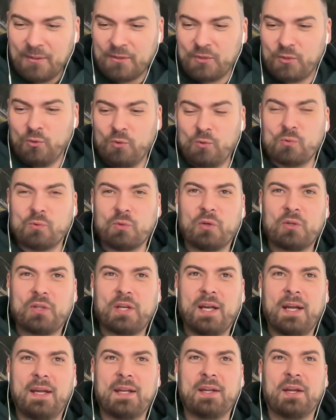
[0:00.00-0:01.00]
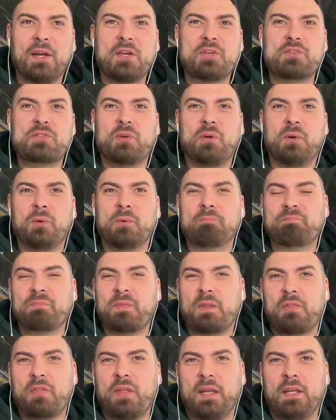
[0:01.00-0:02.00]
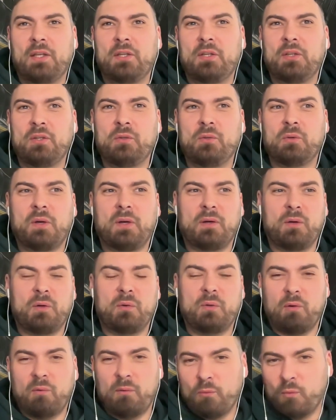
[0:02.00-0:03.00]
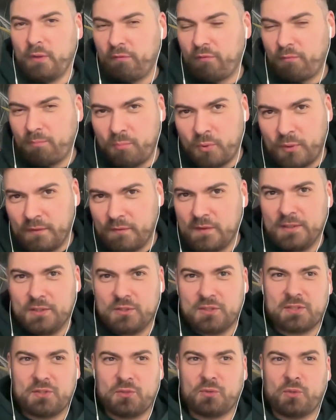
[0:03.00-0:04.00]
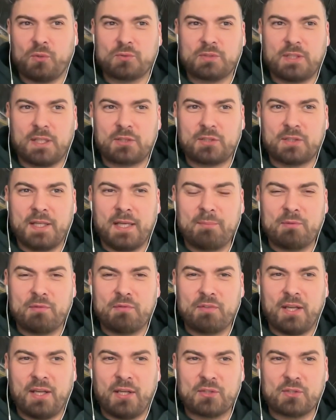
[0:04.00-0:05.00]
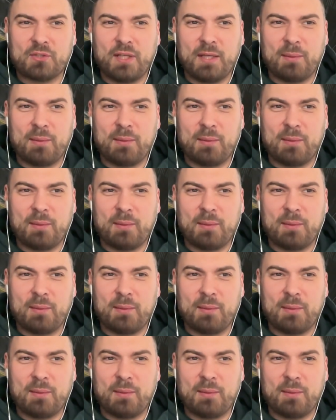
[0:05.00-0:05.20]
Cool. Okay. So thank you. We've briefly just, touched gamification.